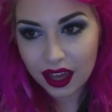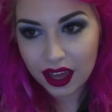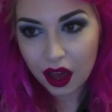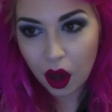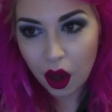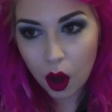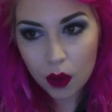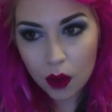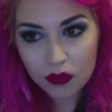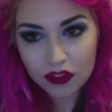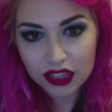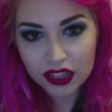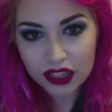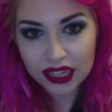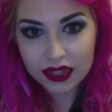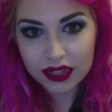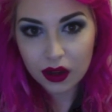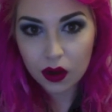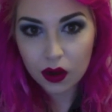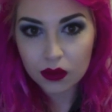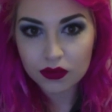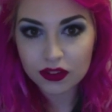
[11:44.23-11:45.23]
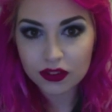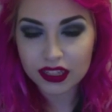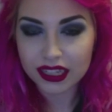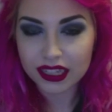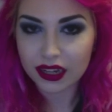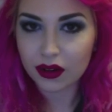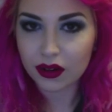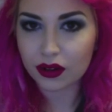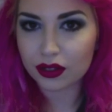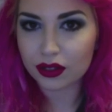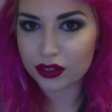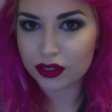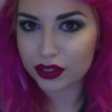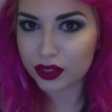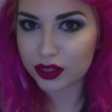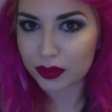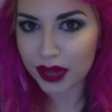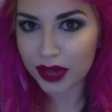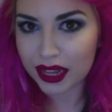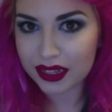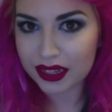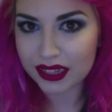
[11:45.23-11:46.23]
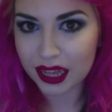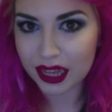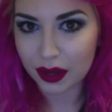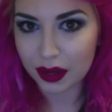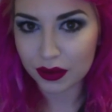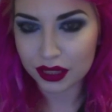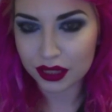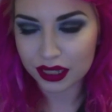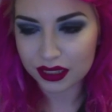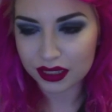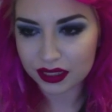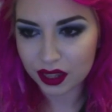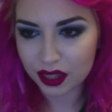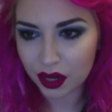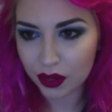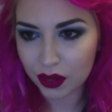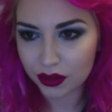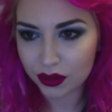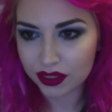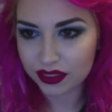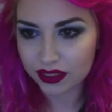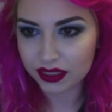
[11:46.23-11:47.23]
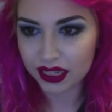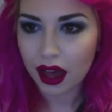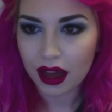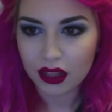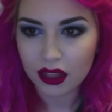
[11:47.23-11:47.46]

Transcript: Hopefully and hopefully. It all just depends how things go, doesn't it?